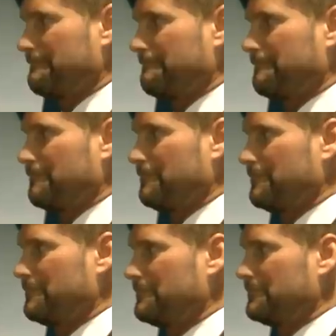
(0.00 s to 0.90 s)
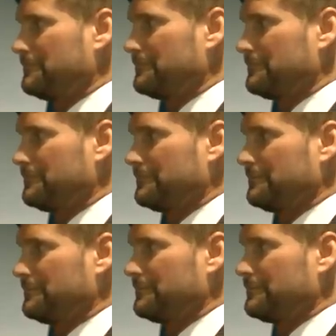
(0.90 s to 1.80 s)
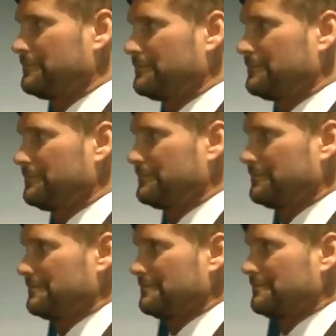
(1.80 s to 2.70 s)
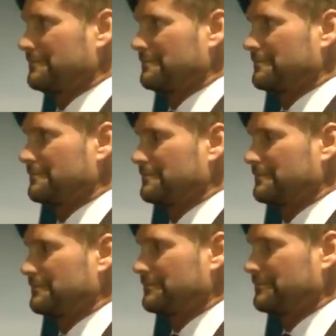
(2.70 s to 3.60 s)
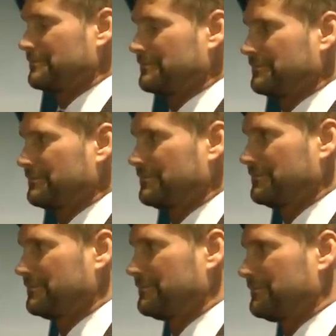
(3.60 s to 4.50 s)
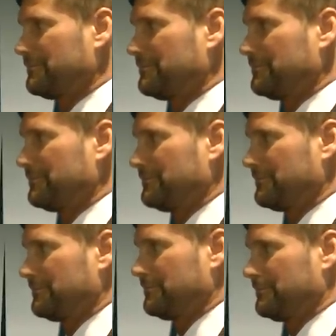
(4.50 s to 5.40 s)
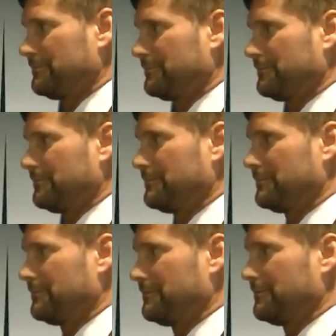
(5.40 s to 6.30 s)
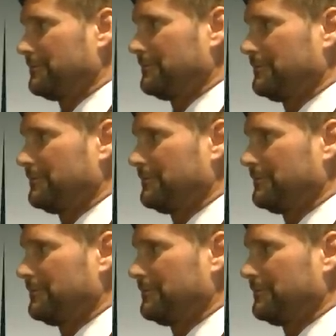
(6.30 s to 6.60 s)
The person shown says nothing.